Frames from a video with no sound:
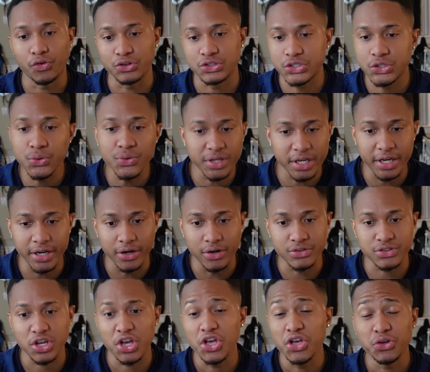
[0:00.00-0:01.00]
for two
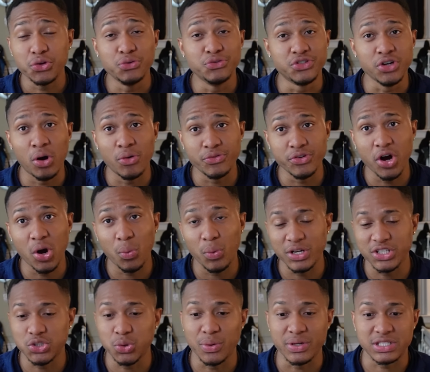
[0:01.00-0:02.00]
years. You don't know
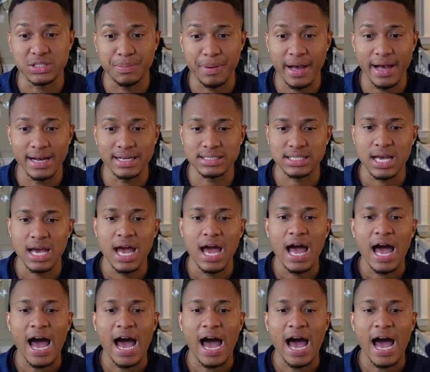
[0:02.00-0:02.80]
what to expect.